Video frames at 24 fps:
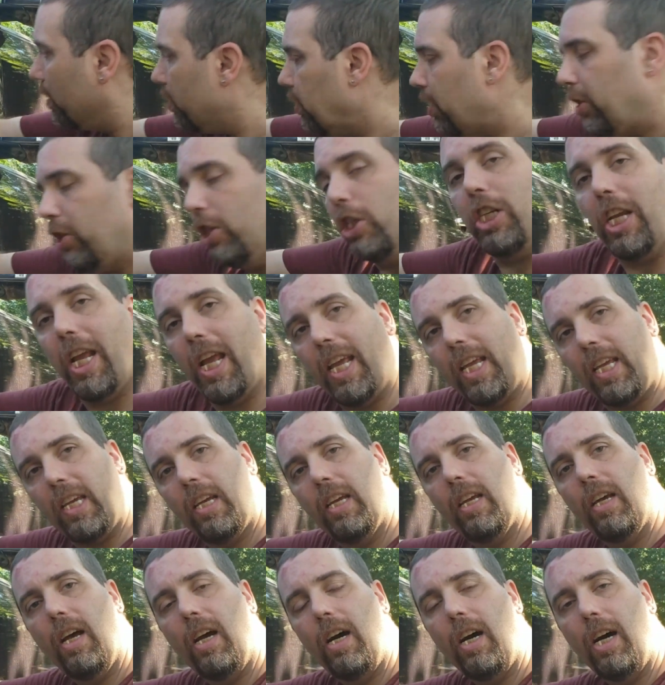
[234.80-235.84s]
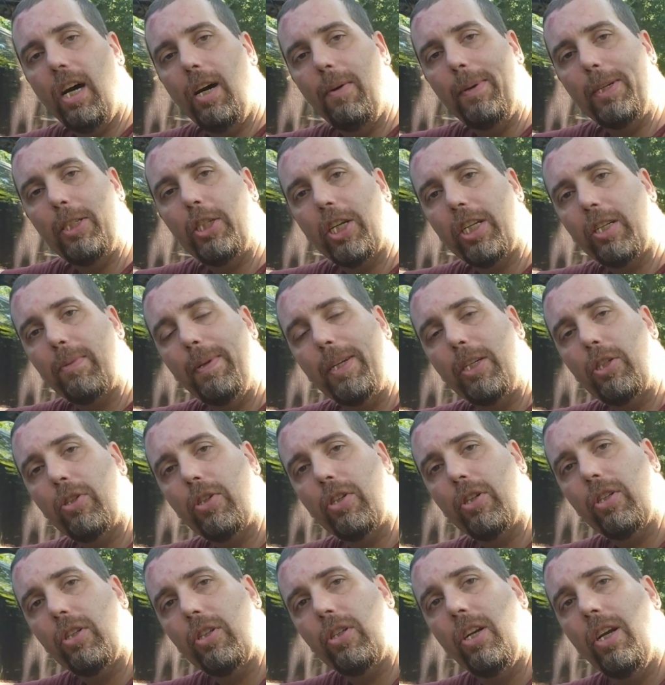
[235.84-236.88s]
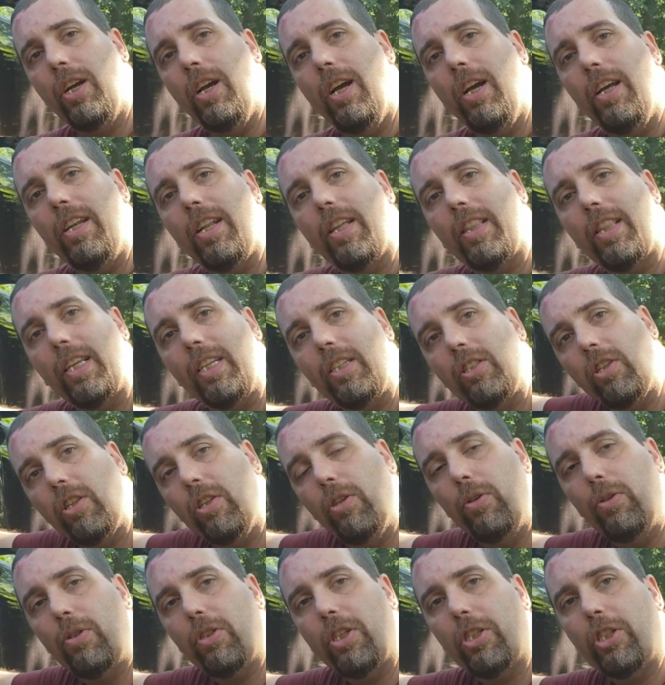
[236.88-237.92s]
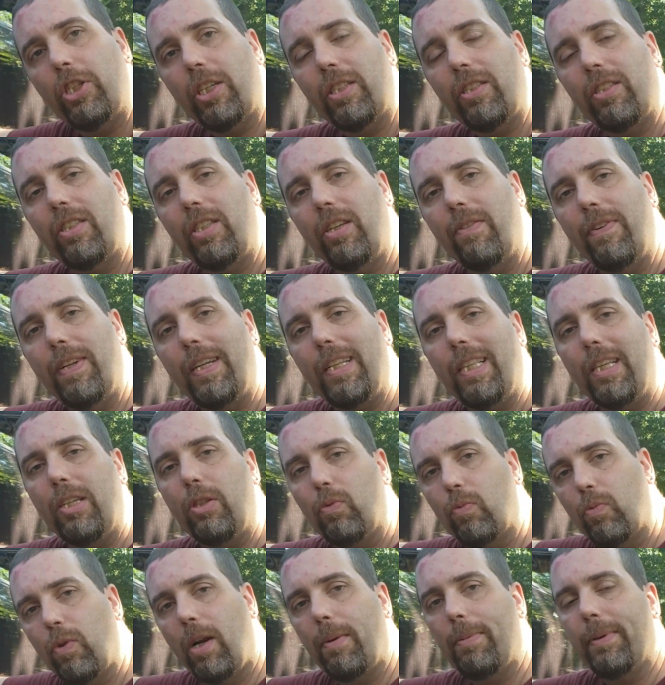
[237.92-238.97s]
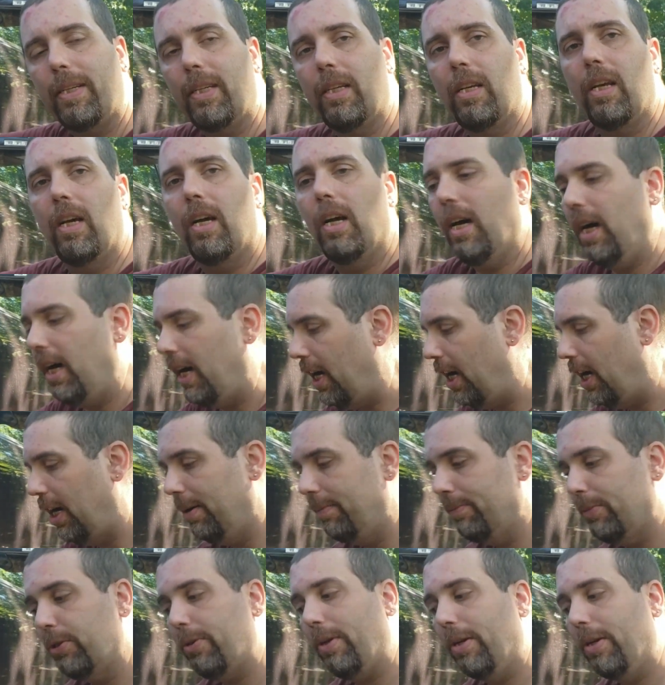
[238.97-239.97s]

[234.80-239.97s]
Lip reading: a good shake. I check to make sure nothing is loose. I check to see if anything's rubbing. So